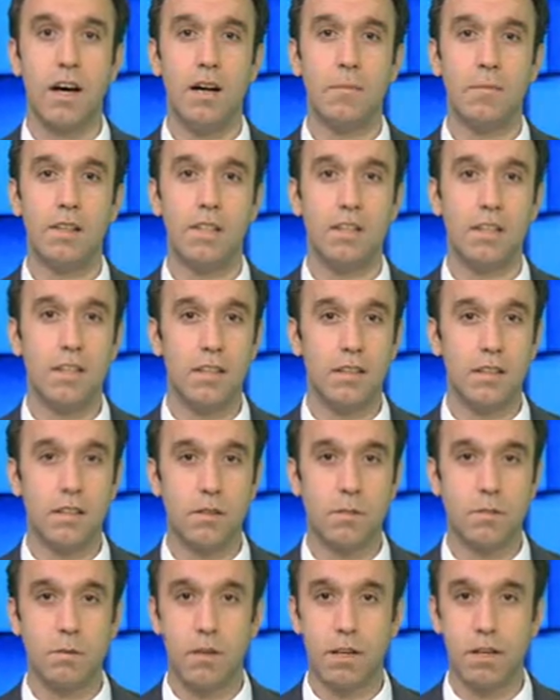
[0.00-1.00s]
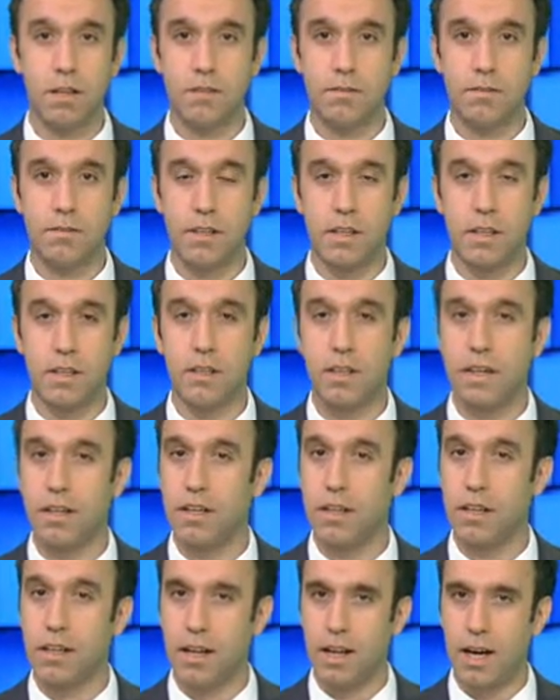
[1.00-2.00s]
amid other welfare
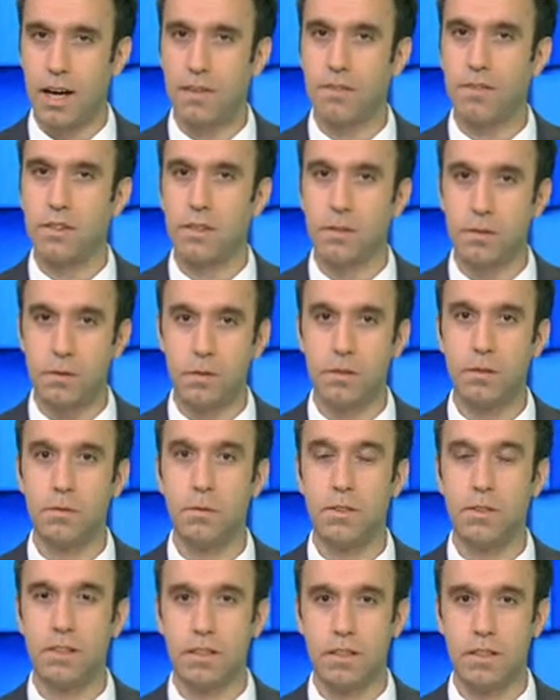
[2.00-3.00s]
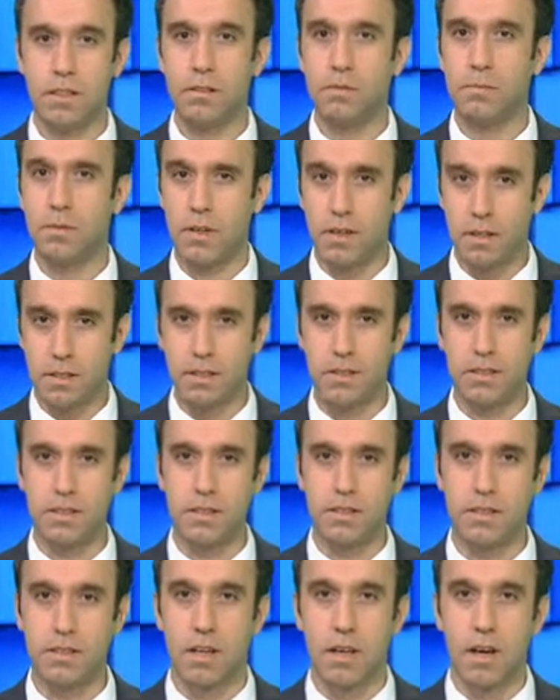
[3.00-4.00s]
and livelihood-related
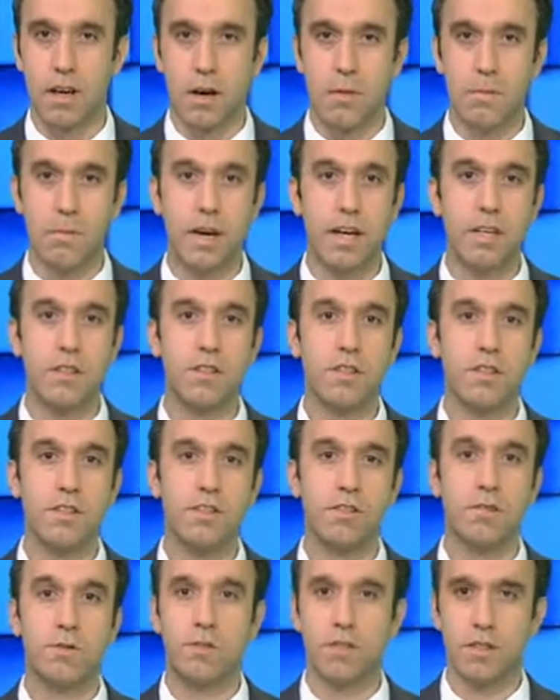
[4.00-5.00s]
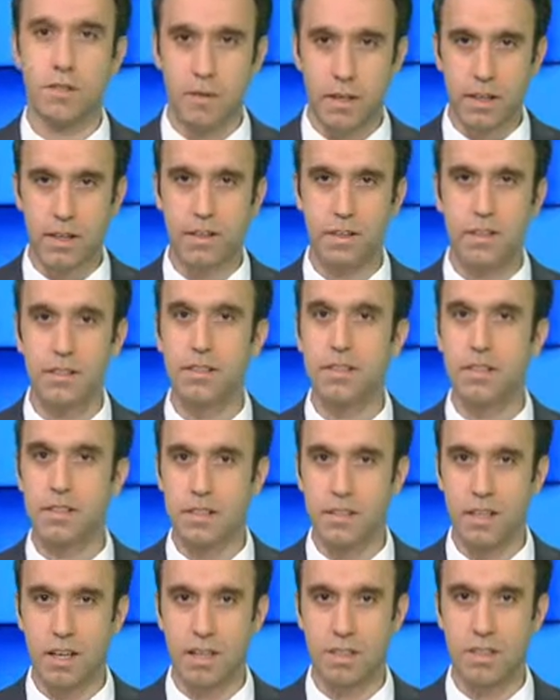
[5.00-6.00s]
policies. Measures to strengthen
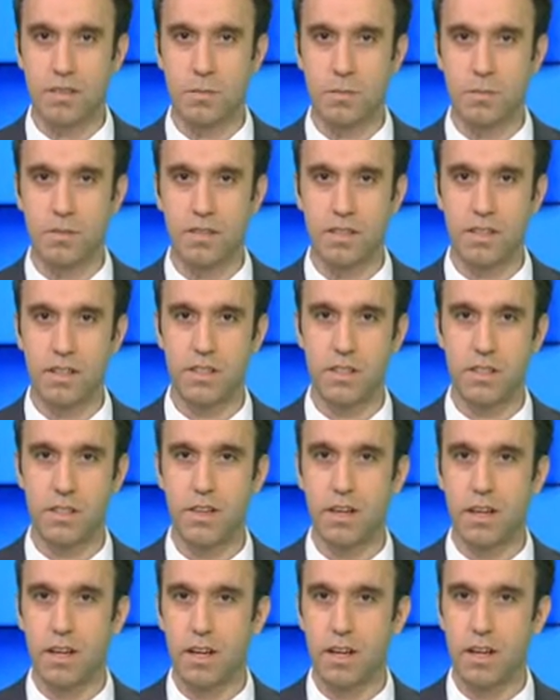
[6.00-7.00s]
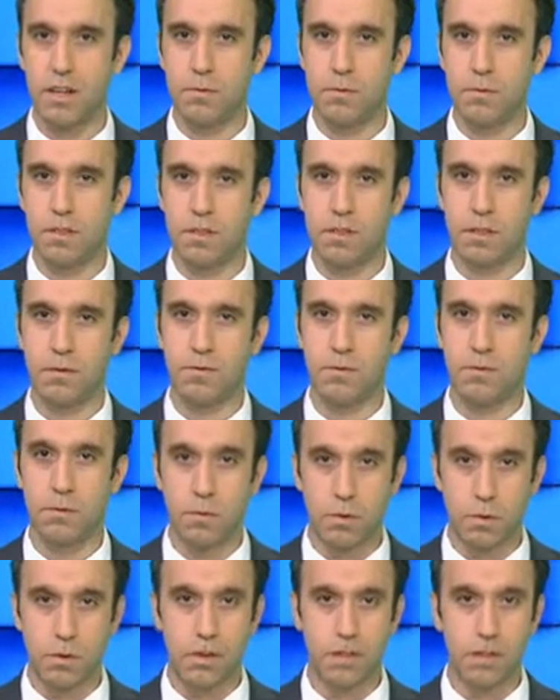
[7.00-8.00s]
disaster prevention and relief
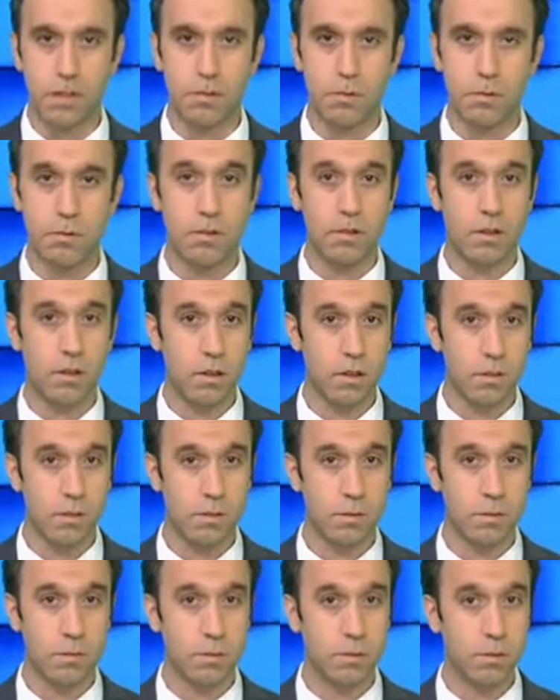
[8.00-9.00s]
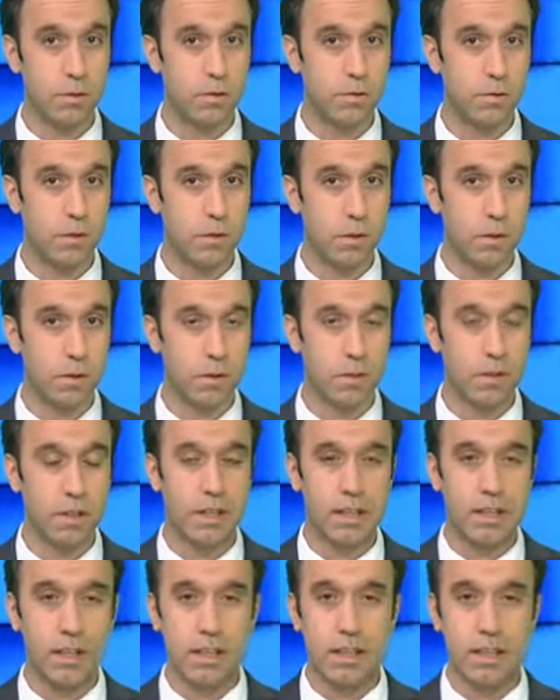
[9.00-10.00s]
work were also put forth
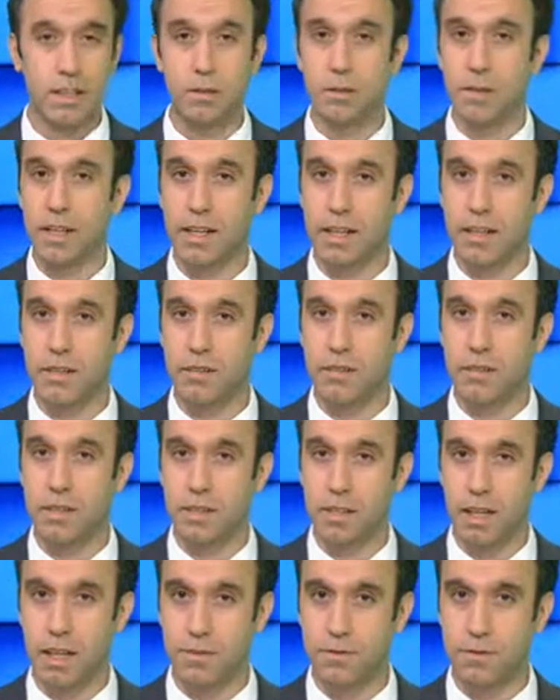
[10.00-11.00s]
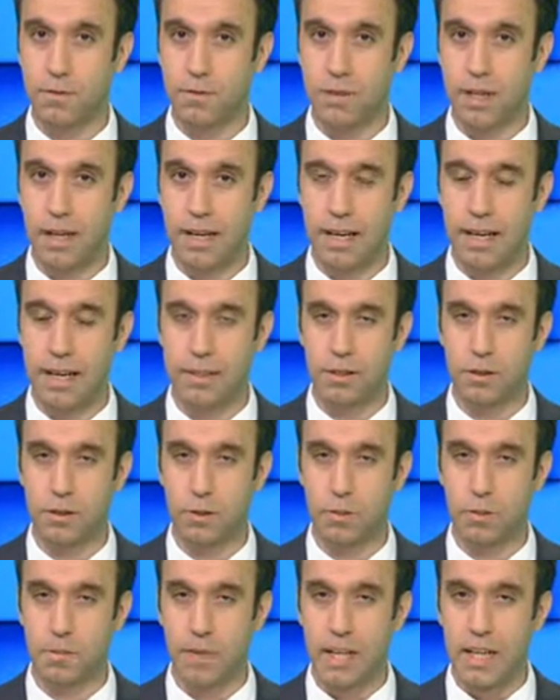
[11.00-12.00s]
in the wake of Typhoon
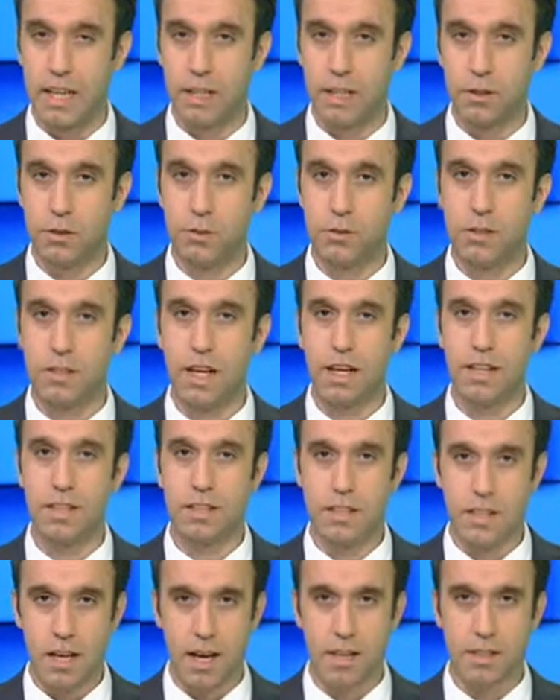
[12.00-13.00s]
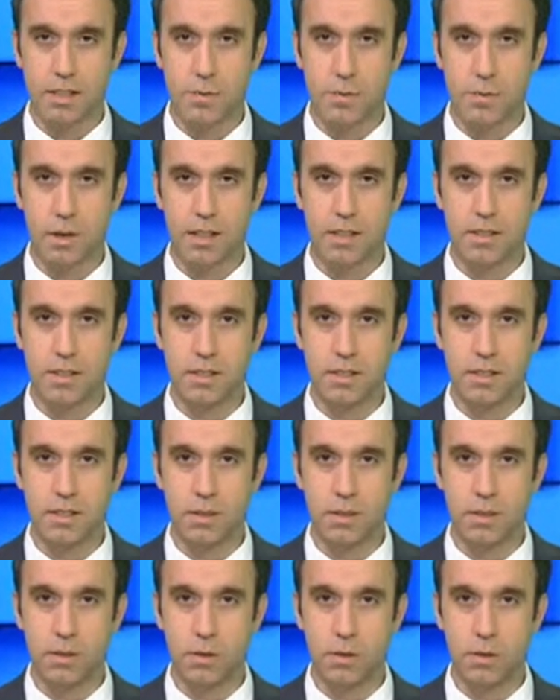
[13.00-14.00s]
Hato. To digest what's
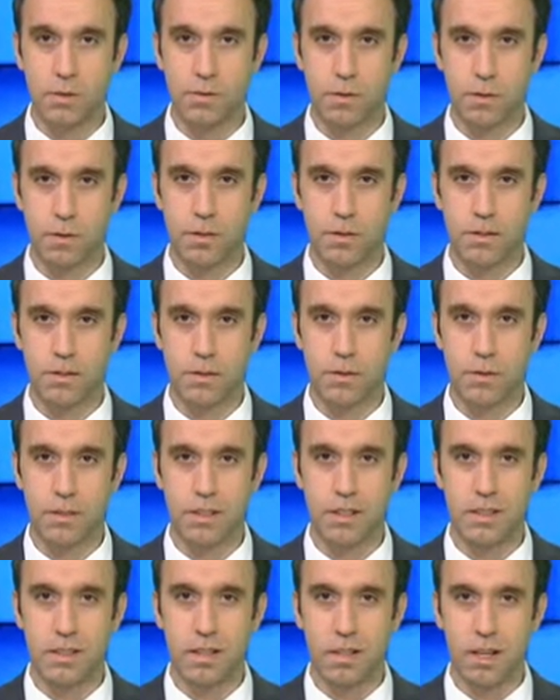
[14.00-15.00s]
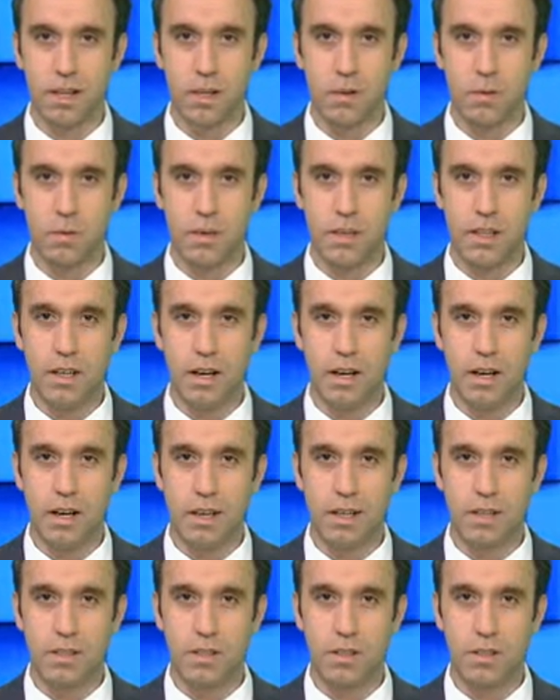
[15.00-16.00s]
in store for the new year, we
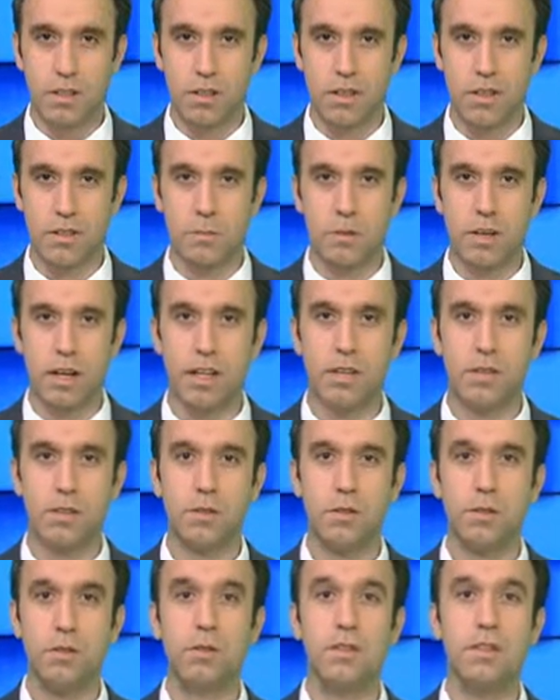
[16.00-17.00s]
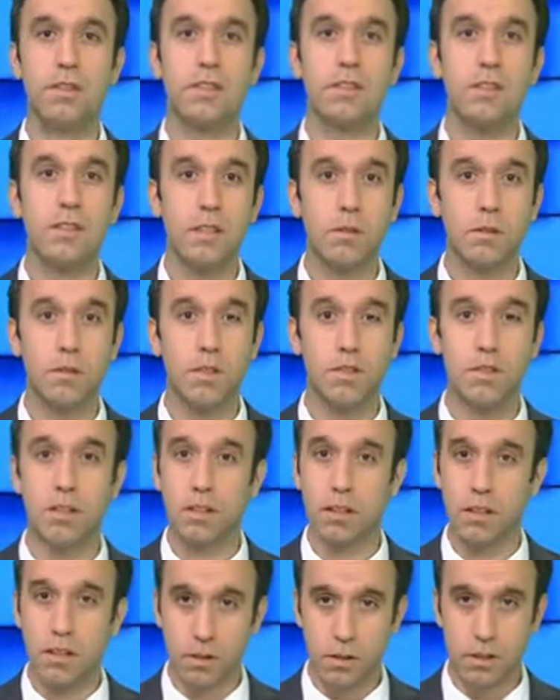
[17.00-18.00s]
are joined by two distinguished
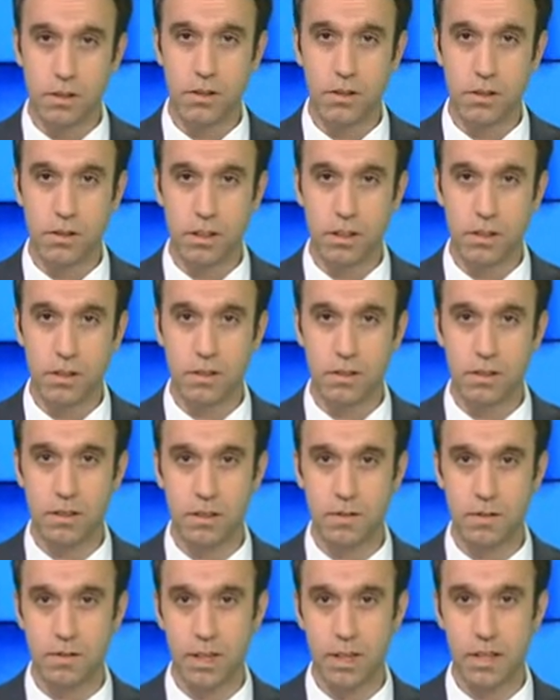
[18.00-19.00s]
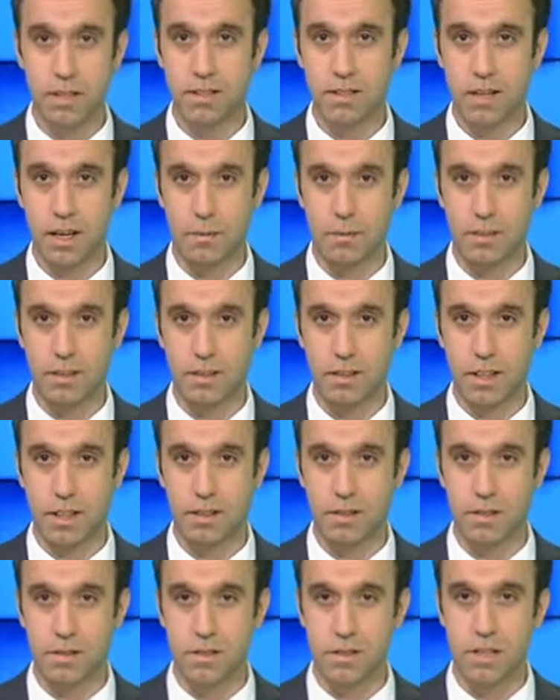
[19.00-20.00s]
local current affairs
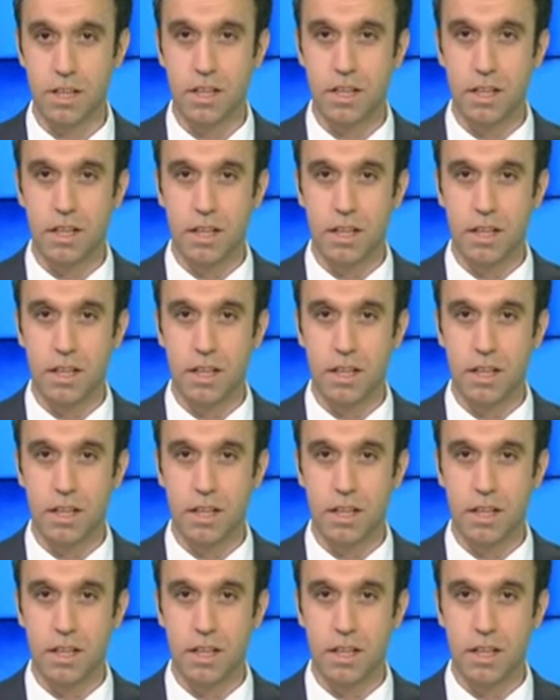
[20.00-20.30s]
commentators,